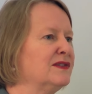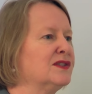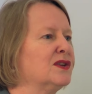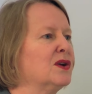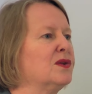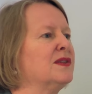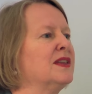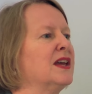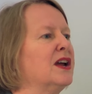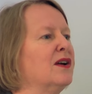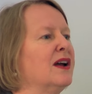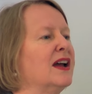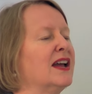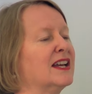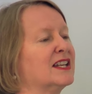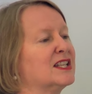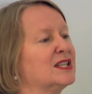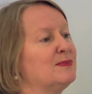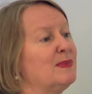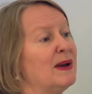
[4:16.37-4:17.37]
so they're
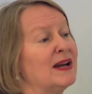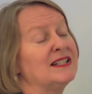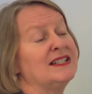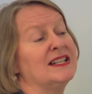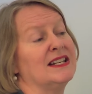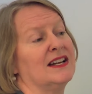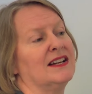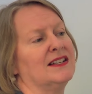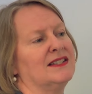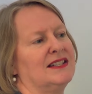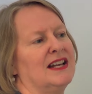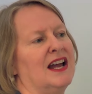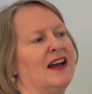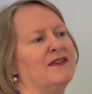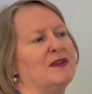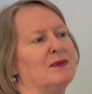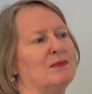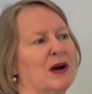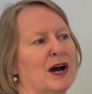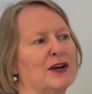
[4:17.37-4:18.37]
expecting us to
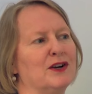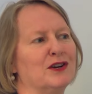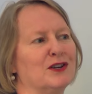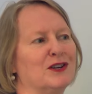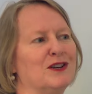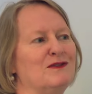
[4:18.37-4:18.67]
have the modern